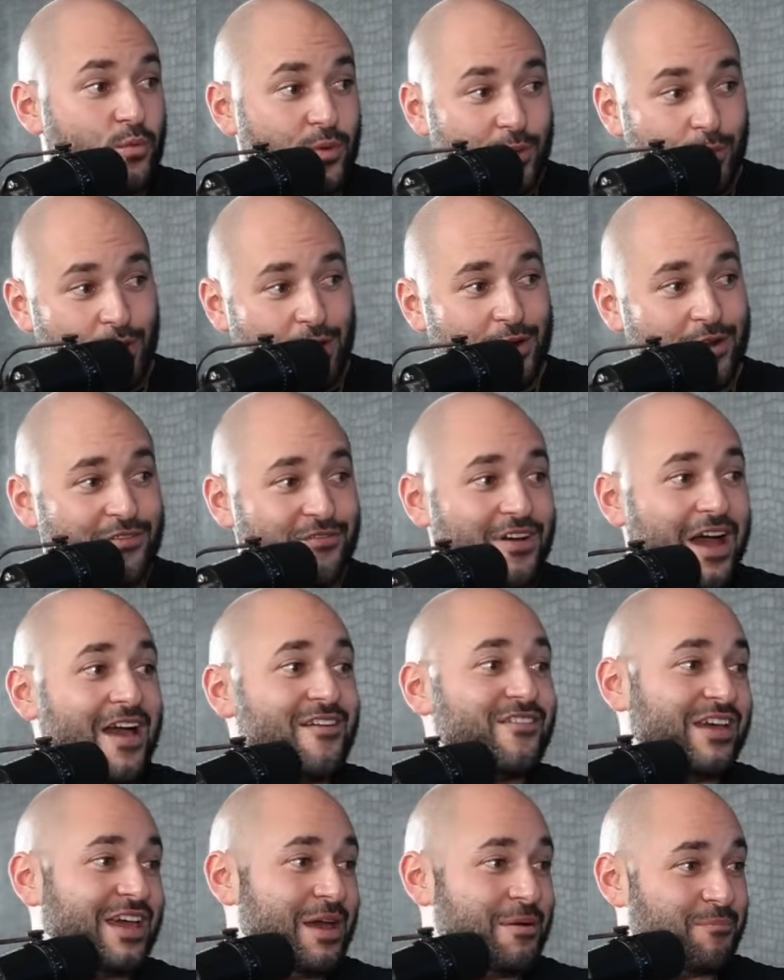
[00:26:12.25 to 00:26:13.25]
We work out at
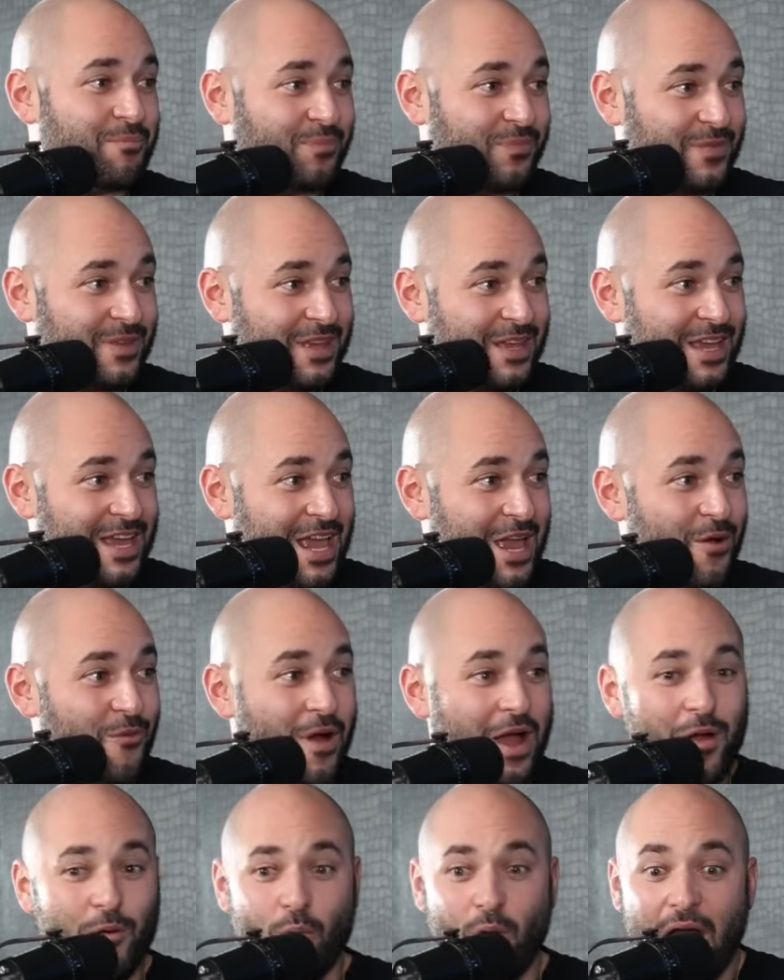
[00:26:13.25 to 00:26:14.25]
5 a.m. And
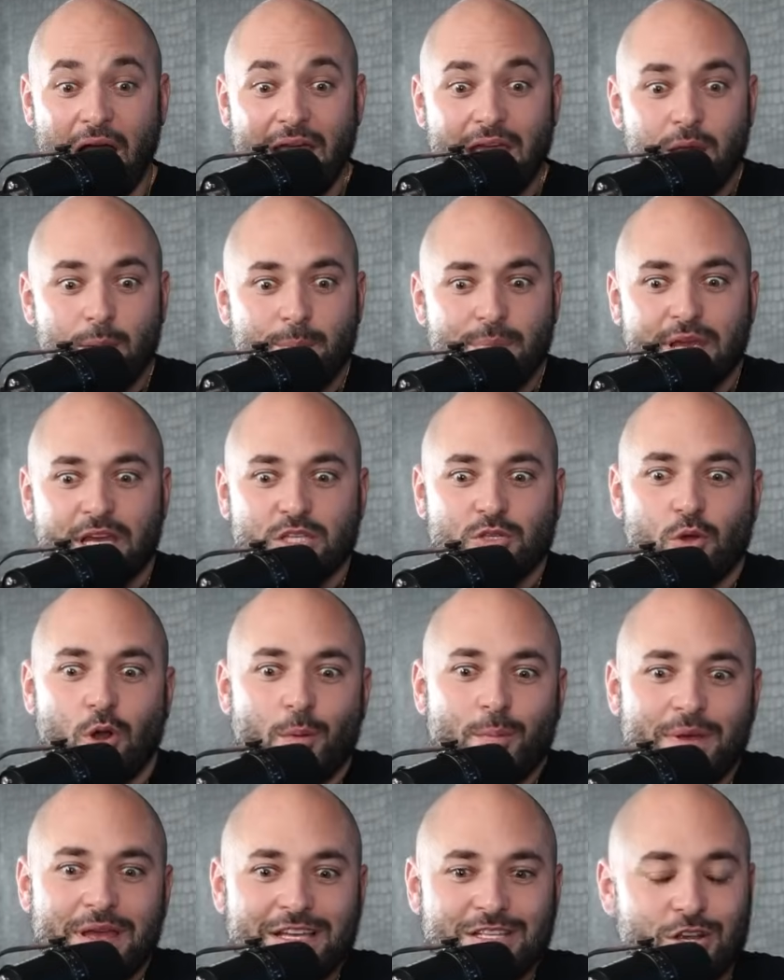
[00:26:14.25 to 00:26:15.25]
why? Because
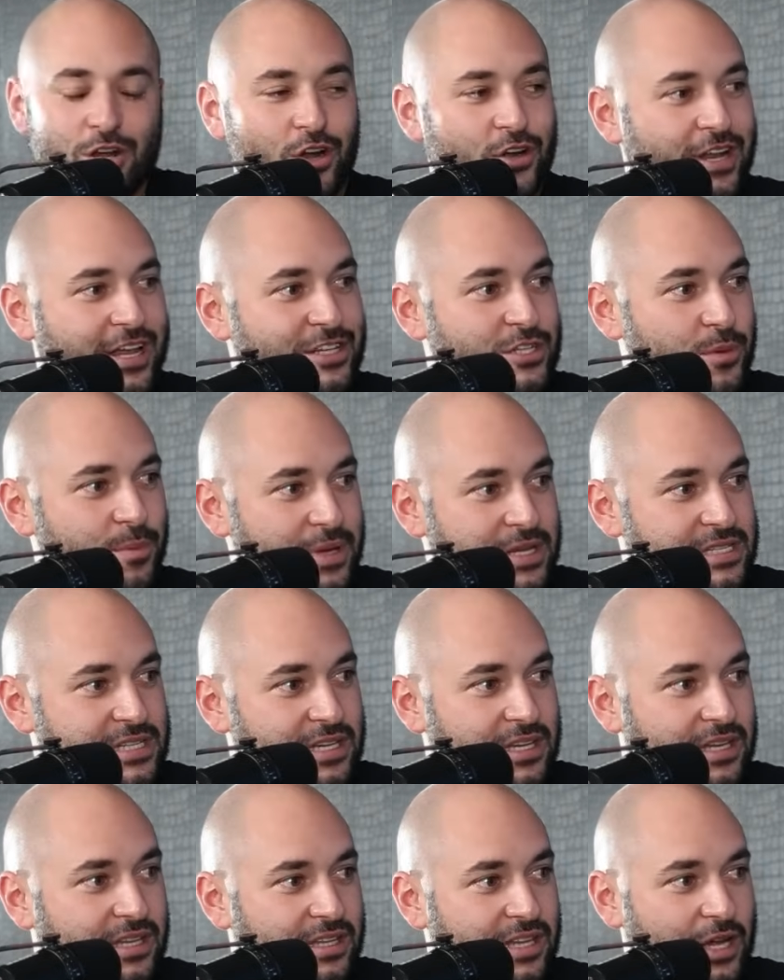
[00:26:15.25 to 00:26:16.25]
our days are
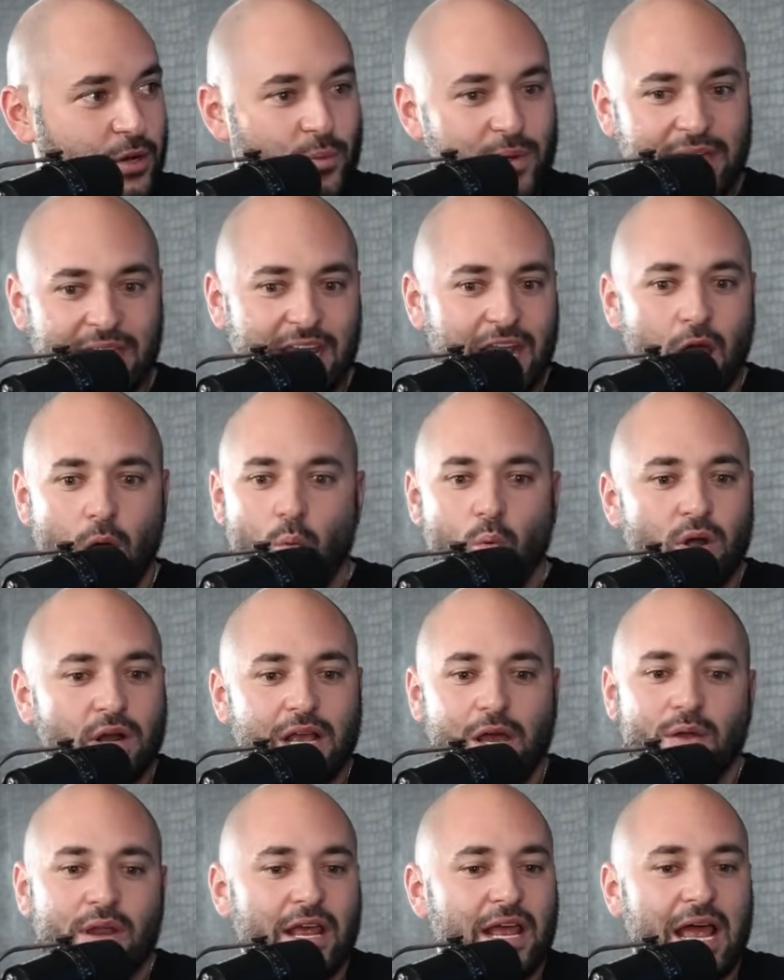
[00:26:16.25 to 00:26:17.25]
busy. Like we cannot
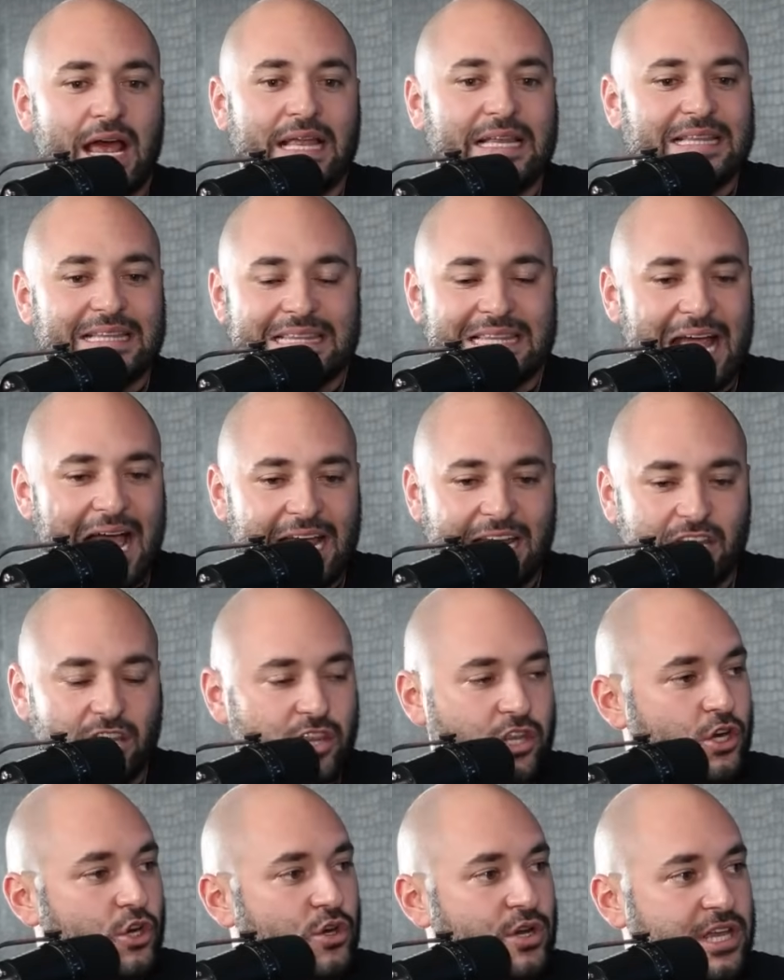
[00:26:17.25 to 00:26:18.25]
work out at
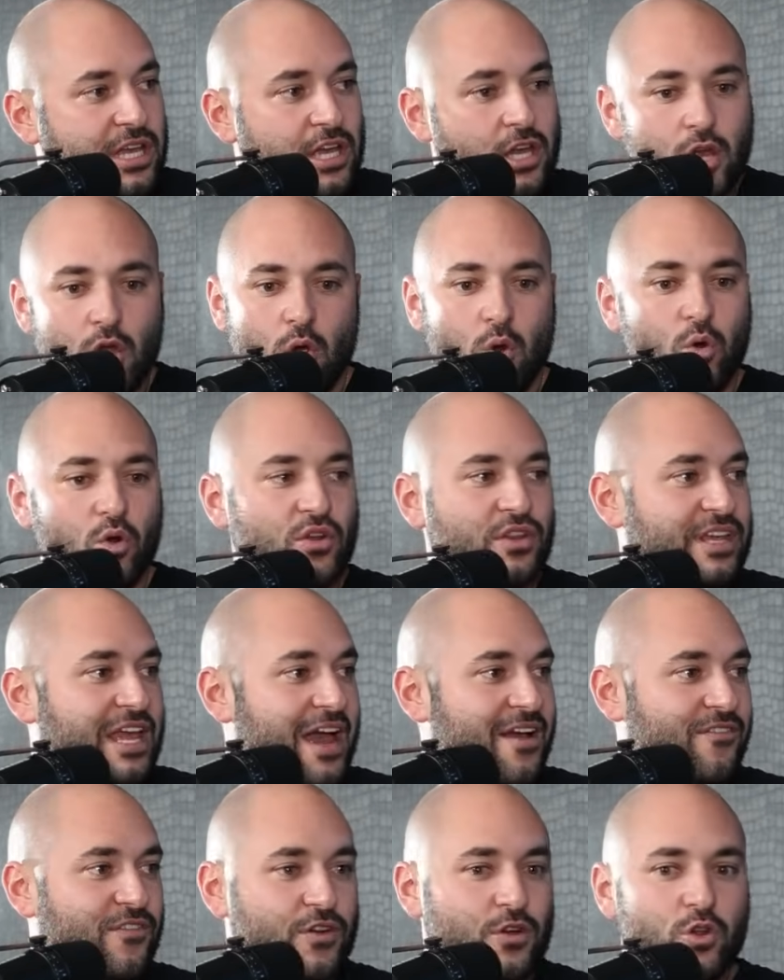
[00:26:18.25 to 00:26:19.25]
9:30 or in the
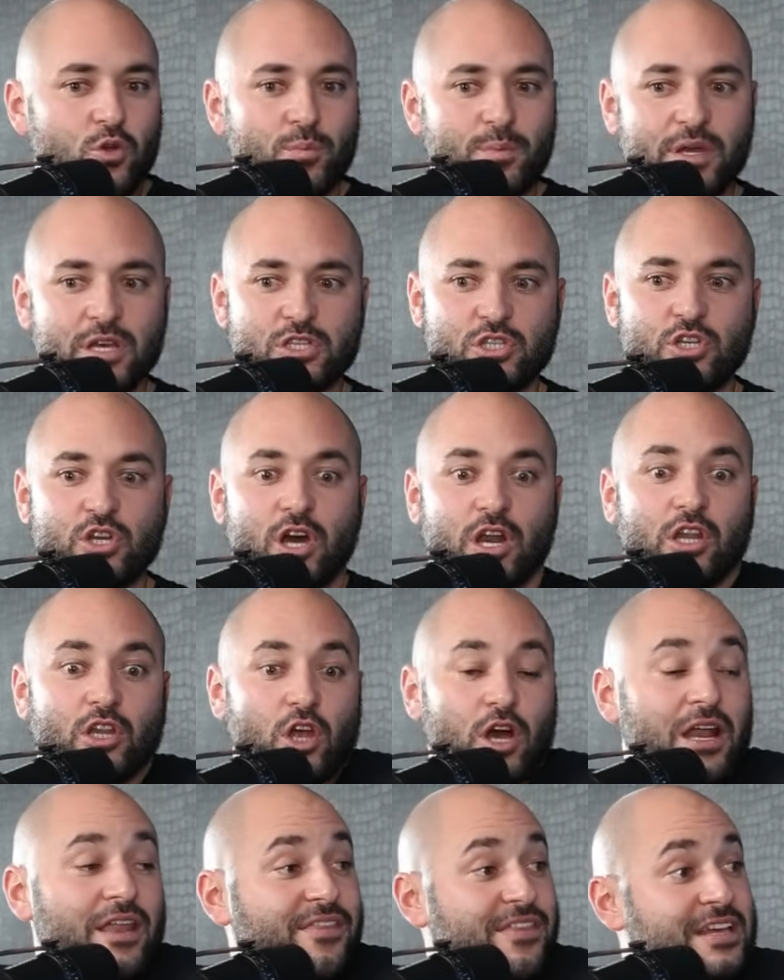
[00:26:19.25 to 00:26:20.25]
afternoon, because you got a
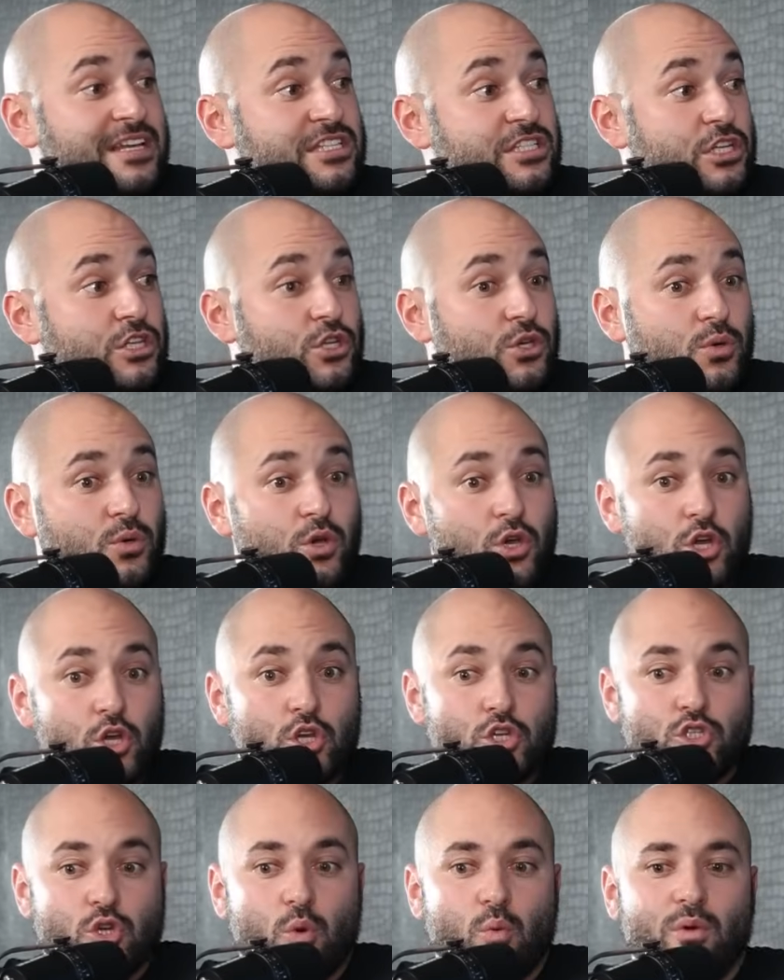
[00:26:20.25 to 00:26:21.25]
lot of things to do.
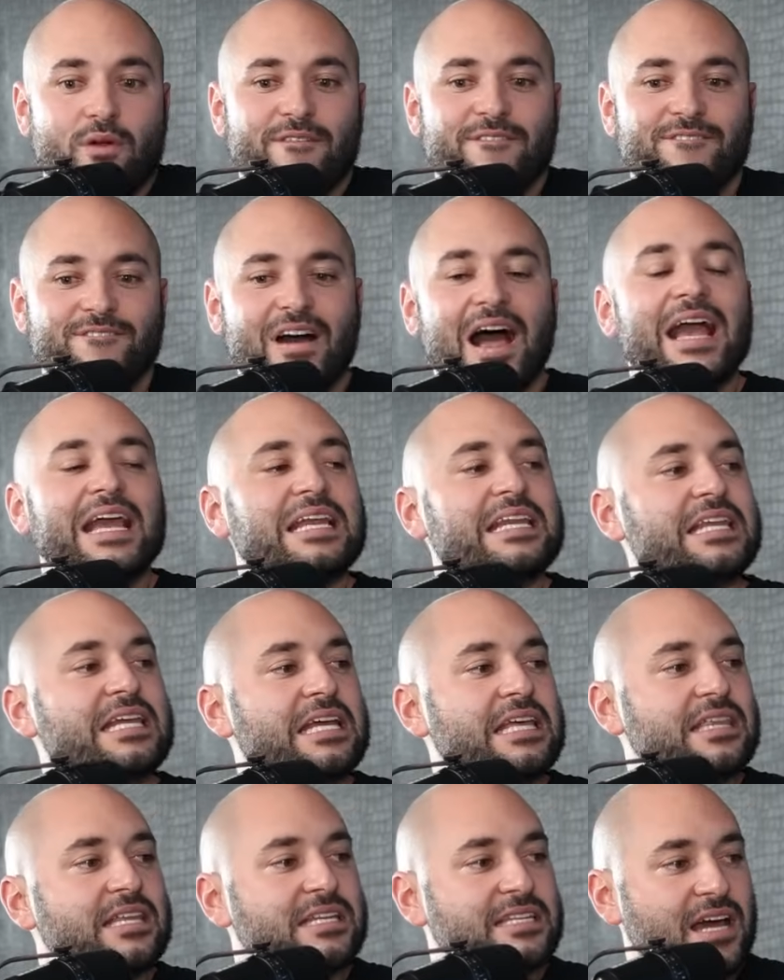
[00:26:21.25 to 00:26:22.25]
So we're
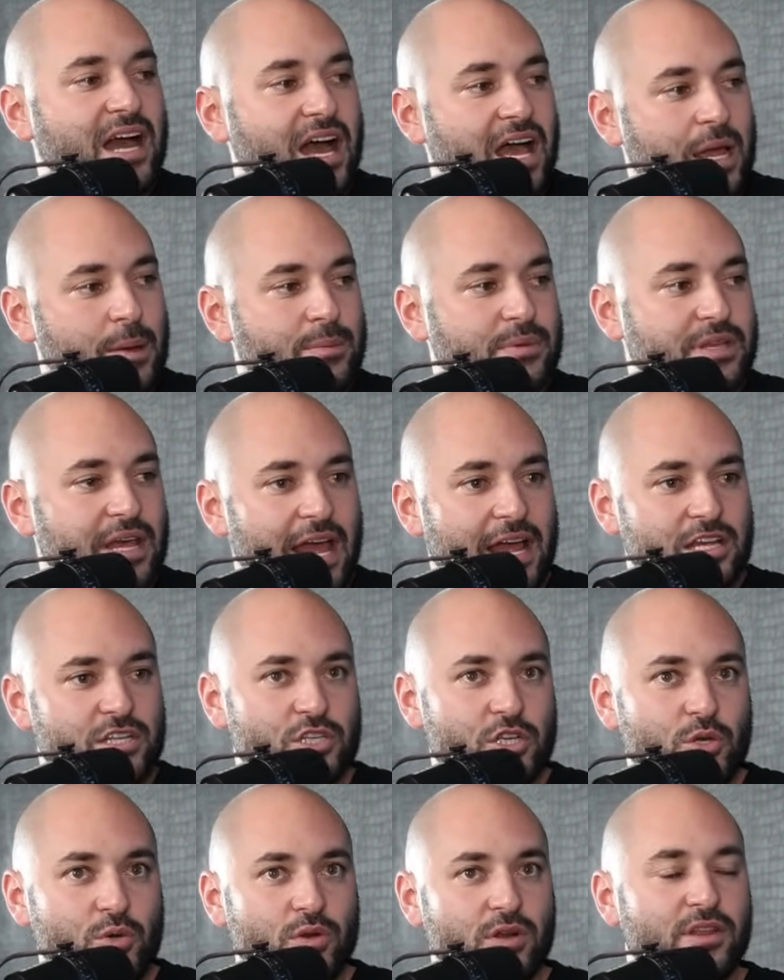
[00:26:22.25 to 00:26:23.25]
finding the time to
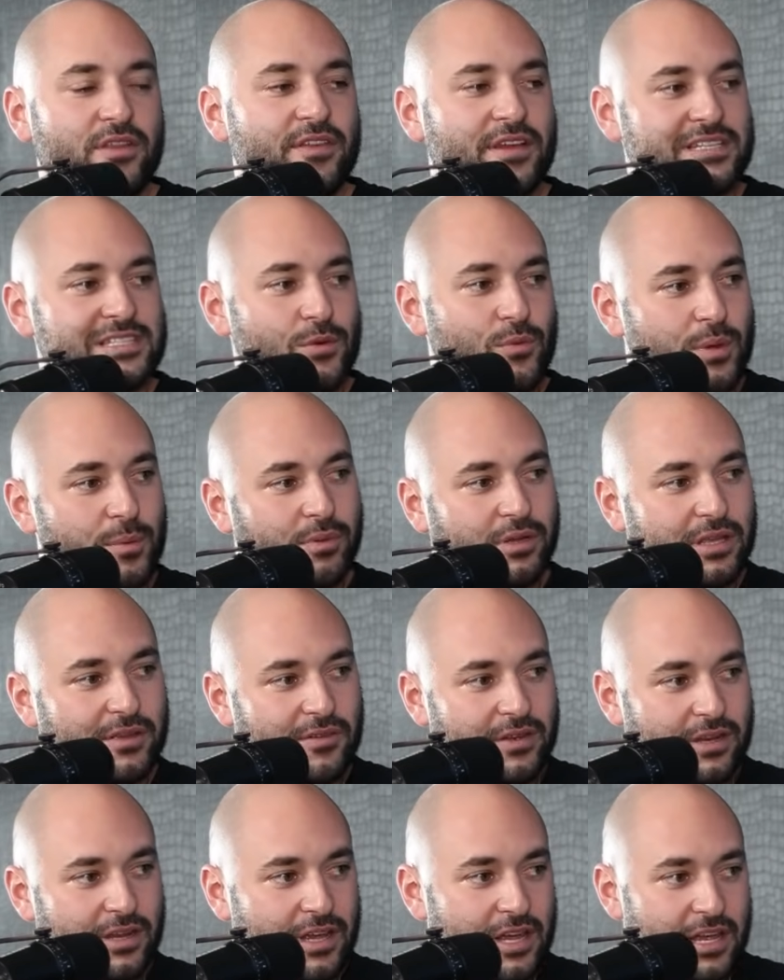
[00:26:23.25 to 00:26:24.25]
execute on the things that we
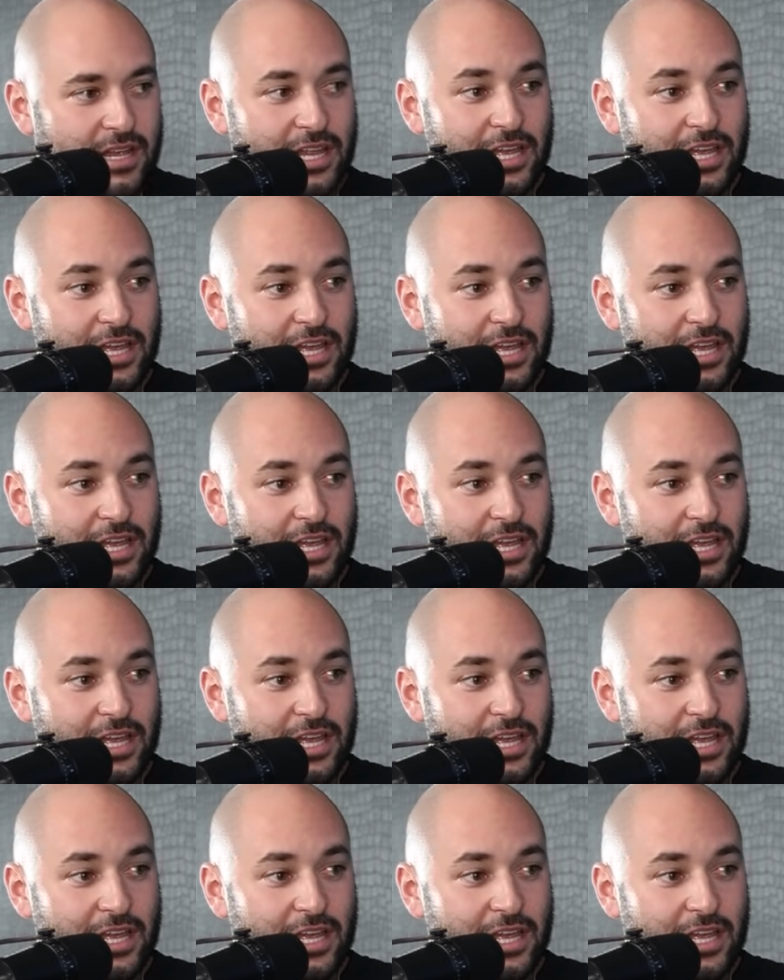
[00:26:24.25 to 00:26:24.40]
believe in.